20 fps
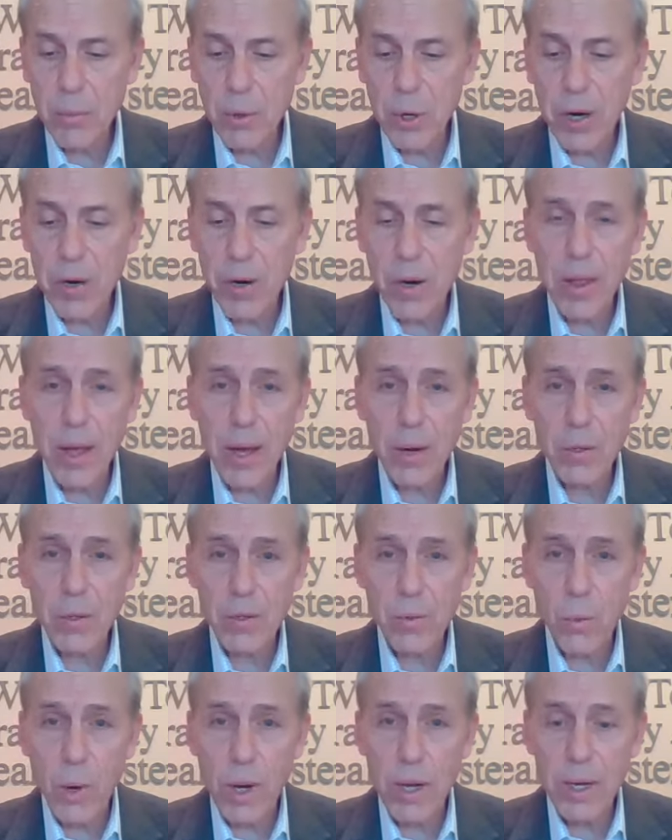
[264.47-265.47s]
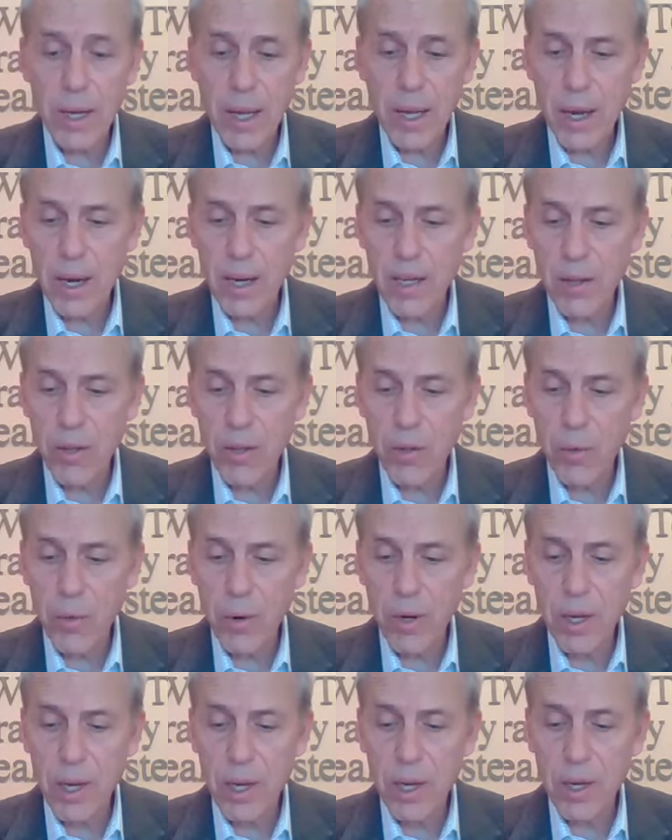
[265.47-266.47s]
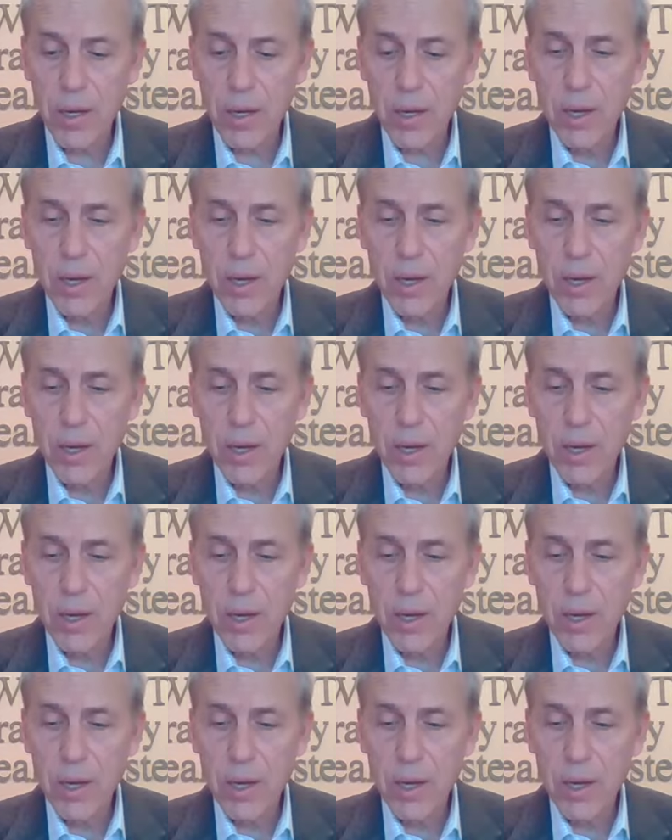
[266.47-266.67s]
prior to that was 183.